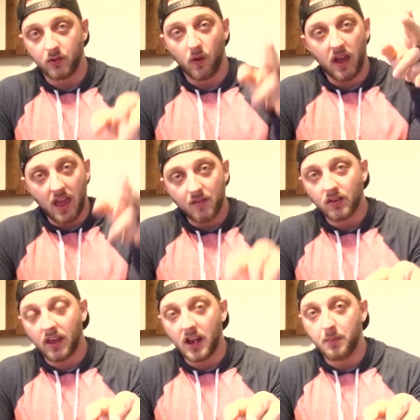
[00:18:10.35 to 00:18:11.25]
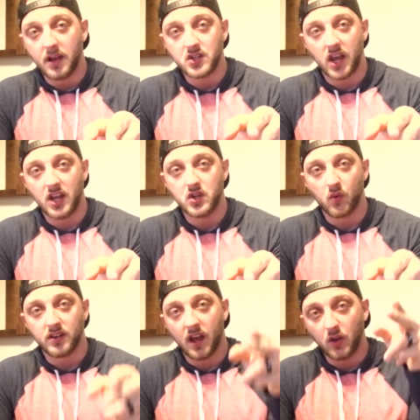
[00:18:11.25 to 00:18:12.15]
Don't ever let anybody change
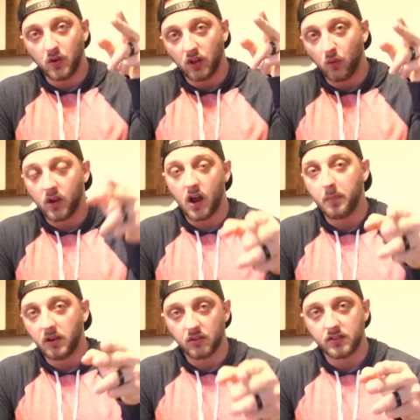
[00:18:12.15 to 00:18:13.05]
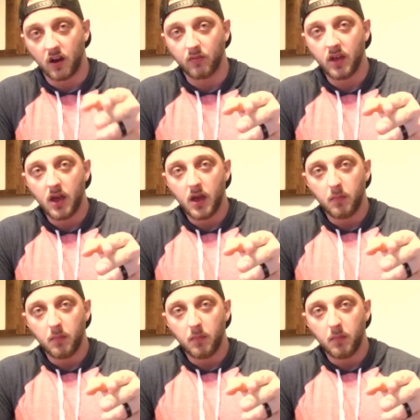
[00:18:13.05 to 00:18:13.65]
you or tell you that you cannot be yourself,